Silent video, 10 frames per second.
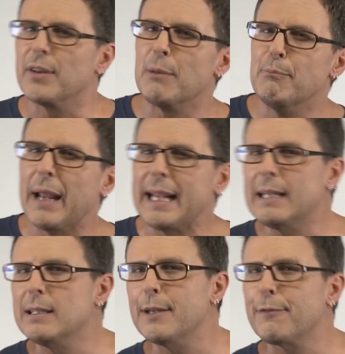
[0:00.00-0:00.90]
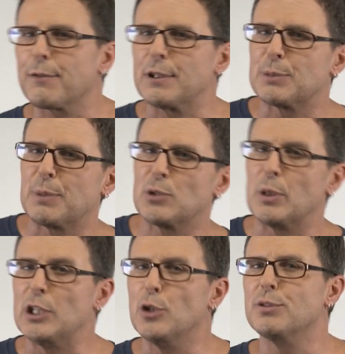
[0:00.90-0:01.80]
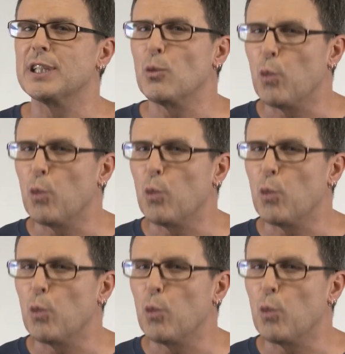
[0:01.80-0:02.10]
the main difference between using